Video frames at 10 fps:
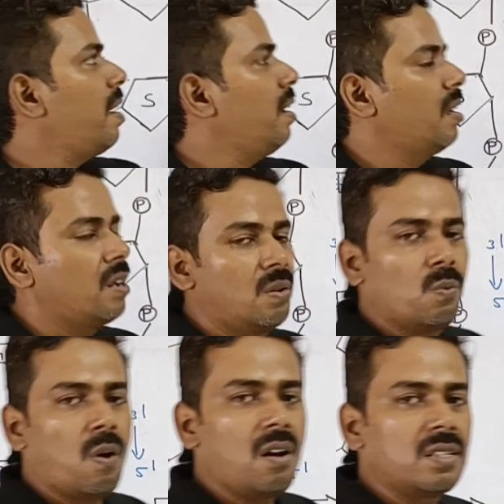by
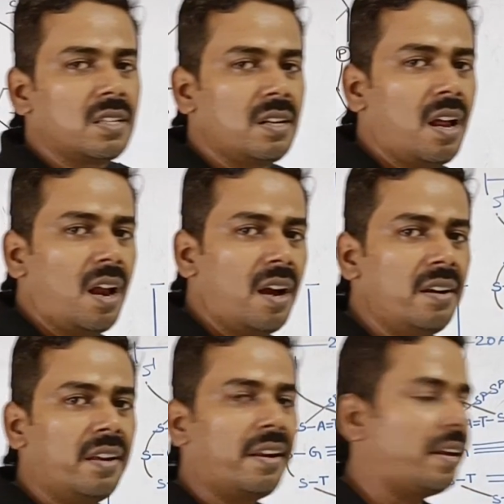Watson
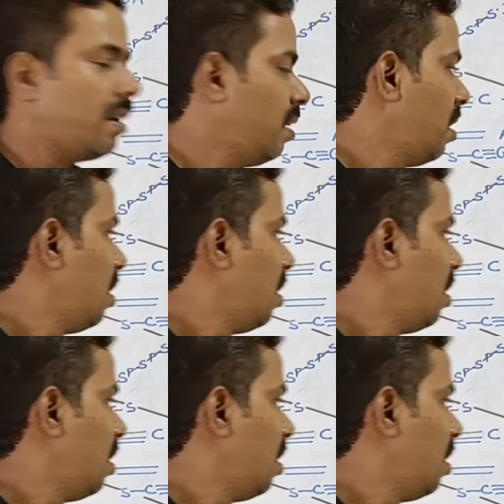and Crick.